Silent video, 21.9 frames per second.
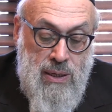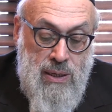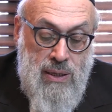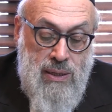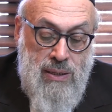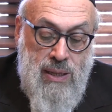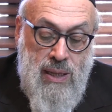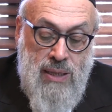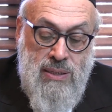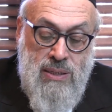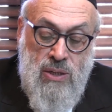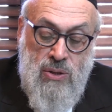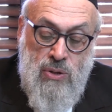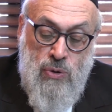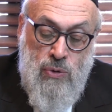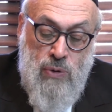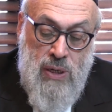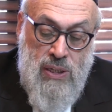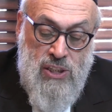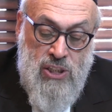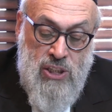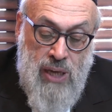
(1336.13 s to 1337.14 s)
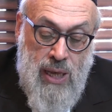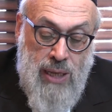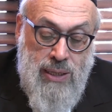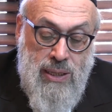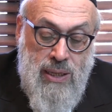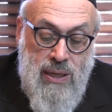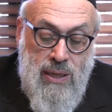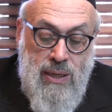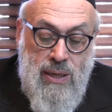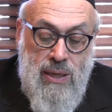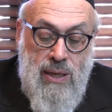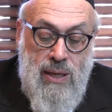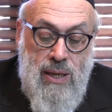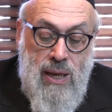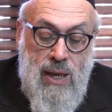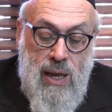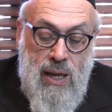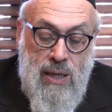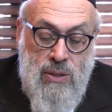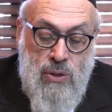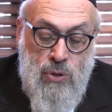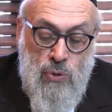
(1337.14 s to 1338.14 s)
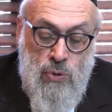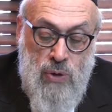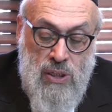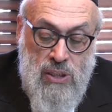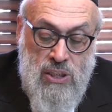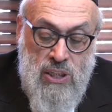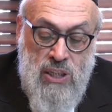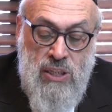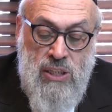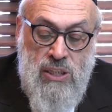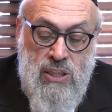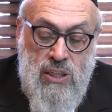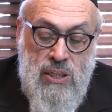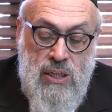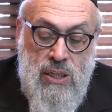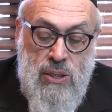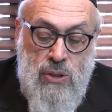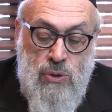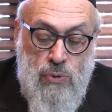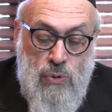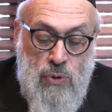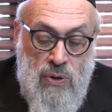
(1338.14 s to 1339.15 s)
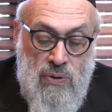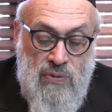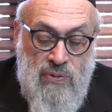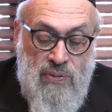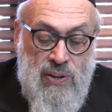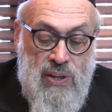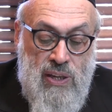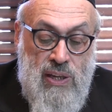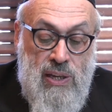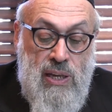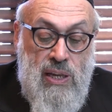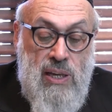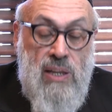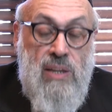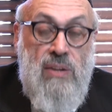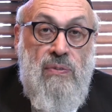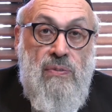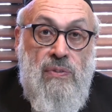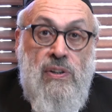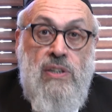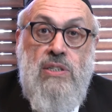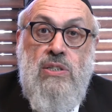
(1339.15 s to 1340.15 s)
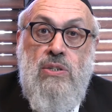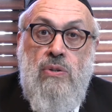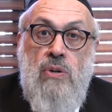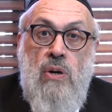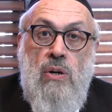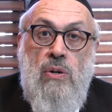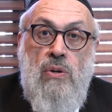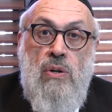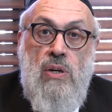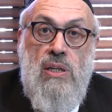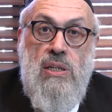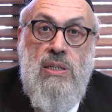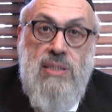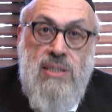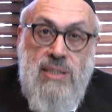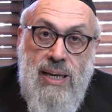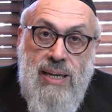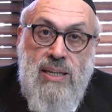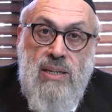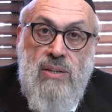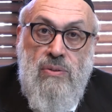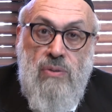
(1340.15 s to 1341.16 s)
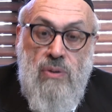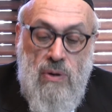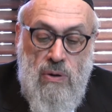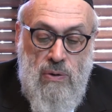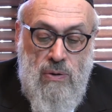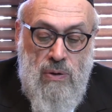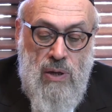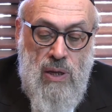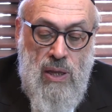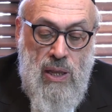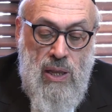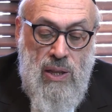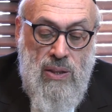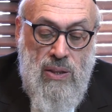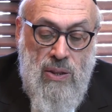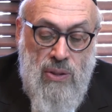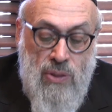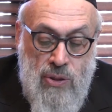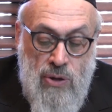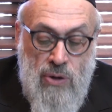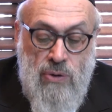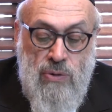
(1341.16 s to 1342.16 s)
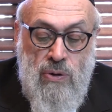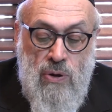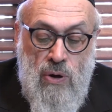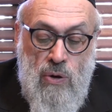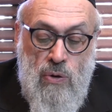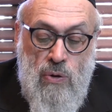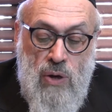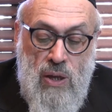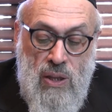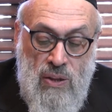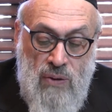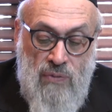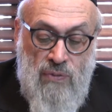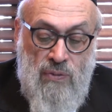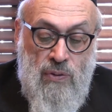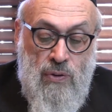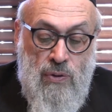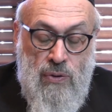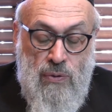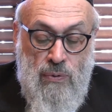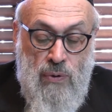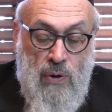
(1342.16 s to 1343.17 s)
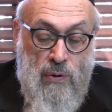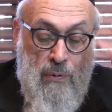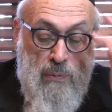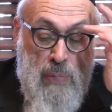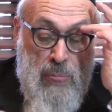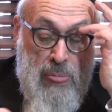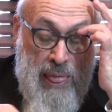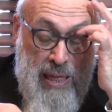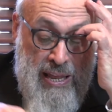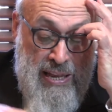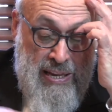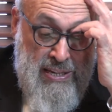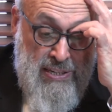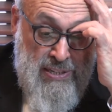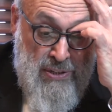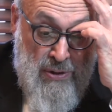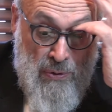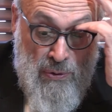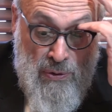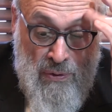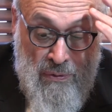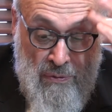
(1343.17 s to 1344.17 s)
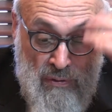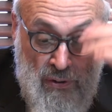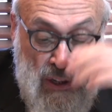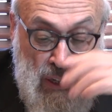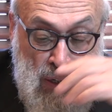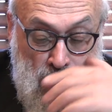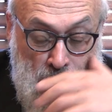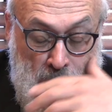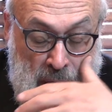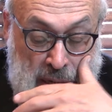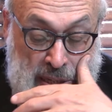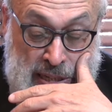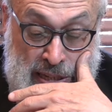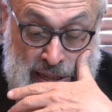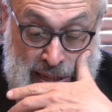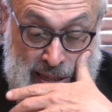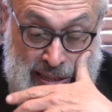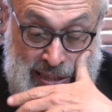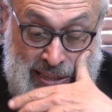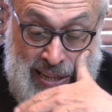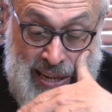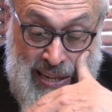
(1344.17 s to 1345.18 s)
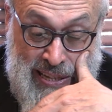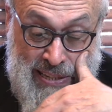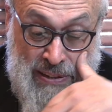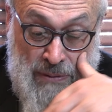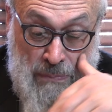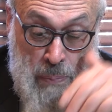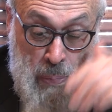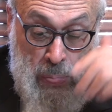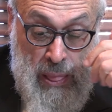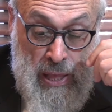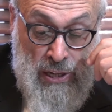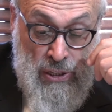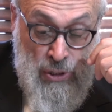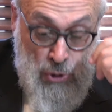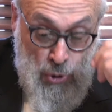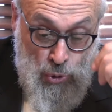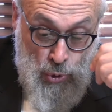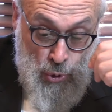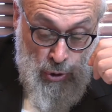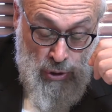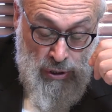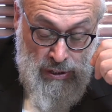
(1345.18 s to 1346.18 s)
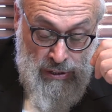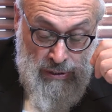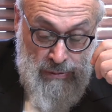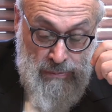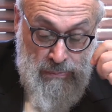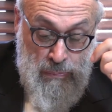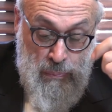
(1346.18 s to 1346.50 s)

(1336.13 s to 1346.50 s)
Then zatura sheni, hatura shlishi, hatura revi. The first row, second row, the third row, and the fourth row. So in the first pasuk it says, Tur